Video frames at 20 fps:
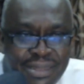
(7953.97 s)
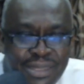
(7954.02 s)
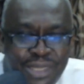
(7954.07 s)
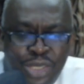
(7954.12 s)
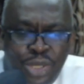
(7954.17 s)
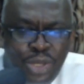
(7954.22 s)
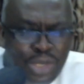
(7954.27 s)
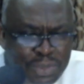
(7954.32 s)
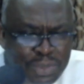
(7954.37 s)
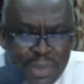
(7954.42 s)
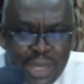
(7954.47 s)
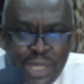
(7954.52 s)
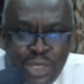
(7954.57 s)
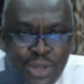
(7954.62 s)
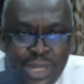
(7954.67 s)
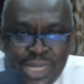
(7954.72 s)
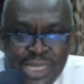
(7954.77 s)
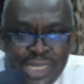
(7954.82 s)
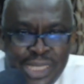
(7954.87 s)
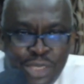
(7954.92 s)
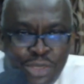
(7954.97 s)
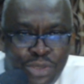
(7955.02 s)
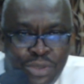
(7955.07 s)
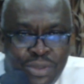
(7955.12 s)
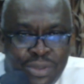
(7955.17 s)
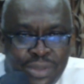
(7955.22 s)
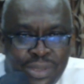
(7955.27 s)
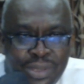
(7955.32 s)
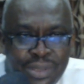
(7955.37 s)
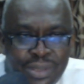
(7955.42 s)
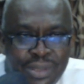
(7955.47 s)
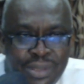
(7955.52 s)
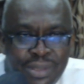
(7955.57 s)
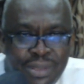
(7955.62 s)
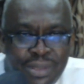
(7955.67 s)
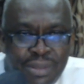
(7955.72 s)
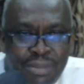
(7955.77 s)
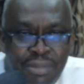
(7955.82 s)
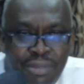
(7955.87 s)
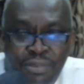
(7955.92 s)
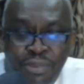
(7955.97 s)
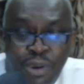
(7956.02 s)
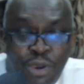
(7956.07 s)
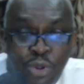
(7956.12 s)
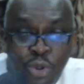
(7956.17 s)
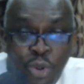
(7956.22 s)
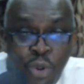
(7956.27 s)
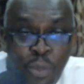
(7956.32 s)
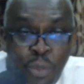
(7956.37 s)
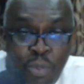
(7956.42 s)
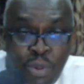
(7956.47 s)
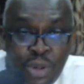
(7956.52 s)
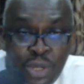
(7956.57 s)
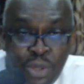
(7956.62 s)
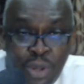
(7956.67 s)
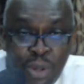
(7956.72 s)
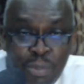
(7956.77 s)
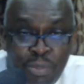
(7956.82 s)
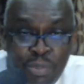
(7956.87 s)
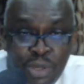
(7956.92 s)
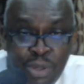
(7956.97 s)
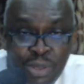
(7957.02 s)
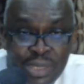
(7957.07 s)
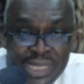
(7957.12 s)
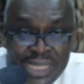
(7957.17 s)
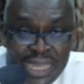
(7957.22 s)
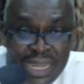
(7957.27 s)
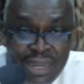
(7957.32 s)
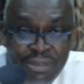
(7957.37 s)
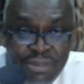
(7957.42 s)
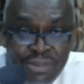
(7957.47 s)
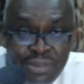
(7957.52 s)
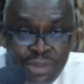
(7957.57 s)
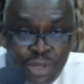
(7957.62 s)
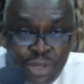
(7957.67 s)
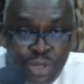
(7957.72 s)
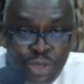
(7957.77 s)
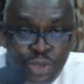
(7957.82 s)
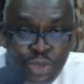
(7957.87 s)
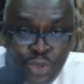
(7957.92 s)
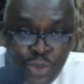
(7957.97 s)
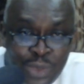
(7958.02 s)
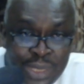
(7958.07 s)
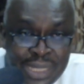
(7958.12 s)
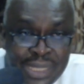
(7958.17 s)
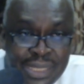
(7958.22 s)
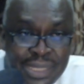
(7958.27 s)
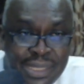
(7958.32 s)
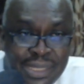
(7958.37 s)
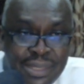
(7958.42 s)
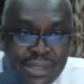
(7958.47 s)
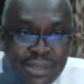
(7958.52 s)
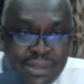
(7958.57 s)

just make sure it's the truth before you open up yourself to it.